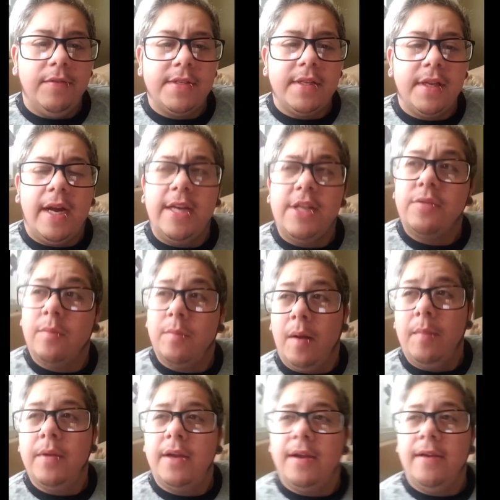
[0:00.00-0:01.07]
slash
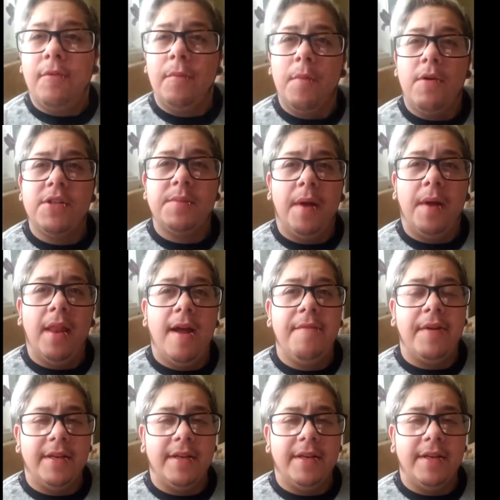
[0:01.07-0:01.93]
Republican for most of my life.